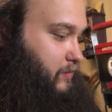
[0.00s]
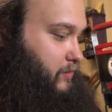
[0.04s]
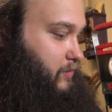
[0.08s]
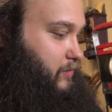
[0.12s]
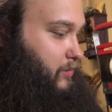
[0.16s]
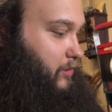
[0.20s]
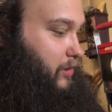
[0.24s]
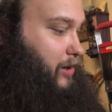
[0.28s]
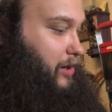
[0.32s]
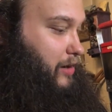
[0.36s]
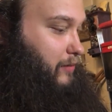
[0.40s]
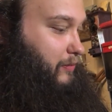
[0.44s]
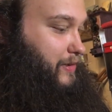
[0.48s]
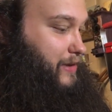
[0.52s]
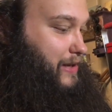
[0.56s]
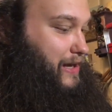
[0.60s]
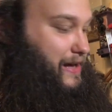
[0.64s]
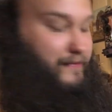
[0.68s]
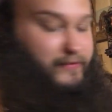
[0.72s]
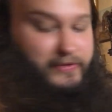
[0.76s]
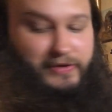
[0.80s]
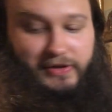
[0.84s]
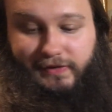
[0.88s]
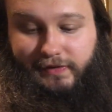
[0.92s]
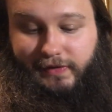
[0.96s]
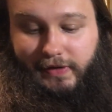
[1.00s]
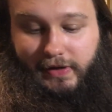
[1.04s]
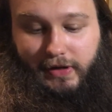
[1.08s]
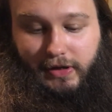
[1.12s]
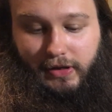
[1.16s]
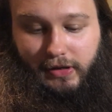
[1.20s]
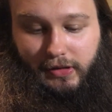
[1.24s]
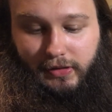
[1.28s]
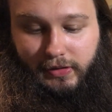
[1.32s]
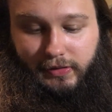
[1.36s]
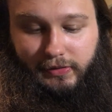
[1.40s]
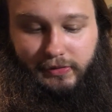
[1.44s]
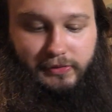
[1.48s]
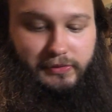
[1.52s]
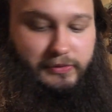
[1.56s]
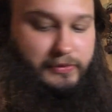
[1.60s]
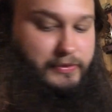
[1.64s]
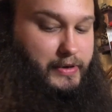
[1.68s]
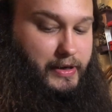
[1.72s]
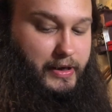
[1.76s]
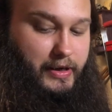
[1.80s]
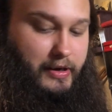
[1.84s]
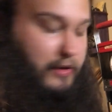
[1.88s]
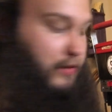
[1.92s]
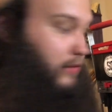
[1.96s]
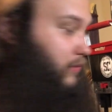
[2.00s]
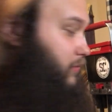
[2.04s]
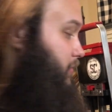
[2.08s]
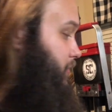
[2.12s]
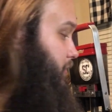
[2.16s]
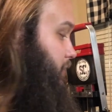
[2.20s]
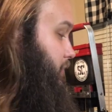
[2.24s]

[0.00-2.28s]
Alright, we have it in there. Now,